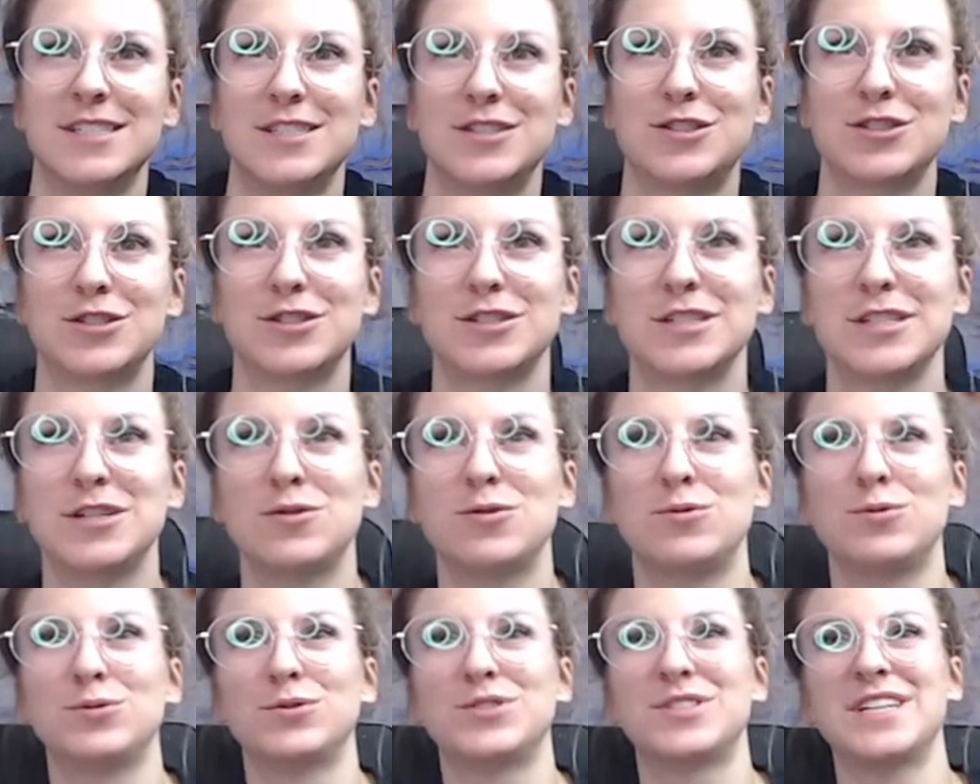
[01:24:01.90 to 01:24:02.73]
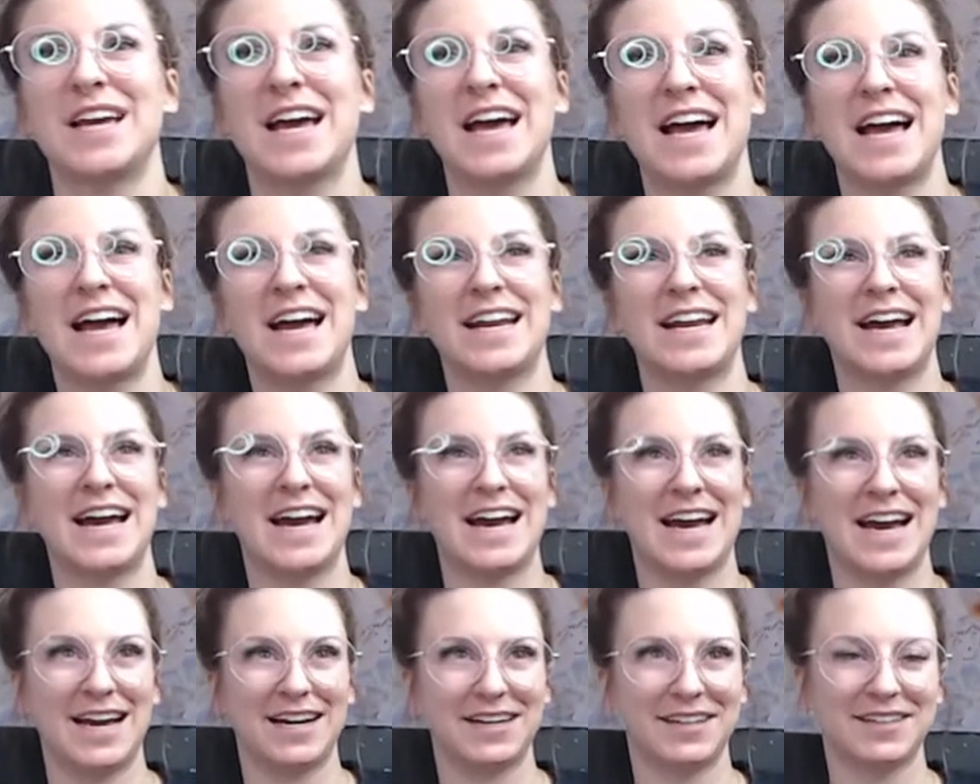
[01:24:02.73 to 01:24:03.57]
dirty old side
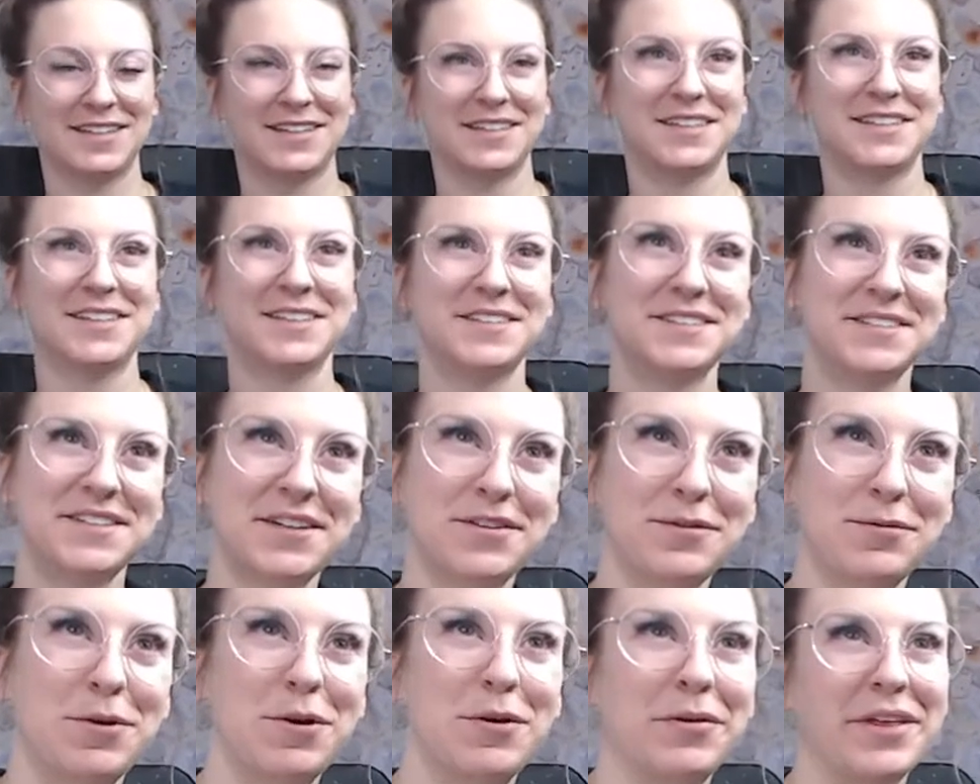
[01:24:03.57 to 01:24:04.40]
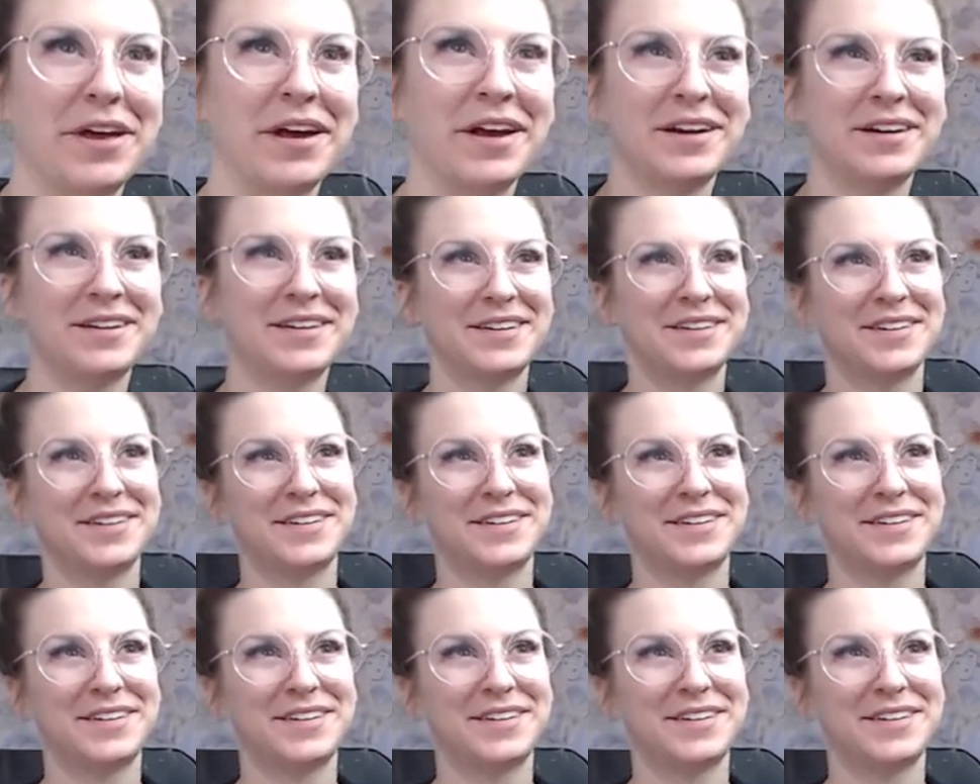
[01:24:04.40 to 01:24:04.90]
eye. Nothing wrong with that.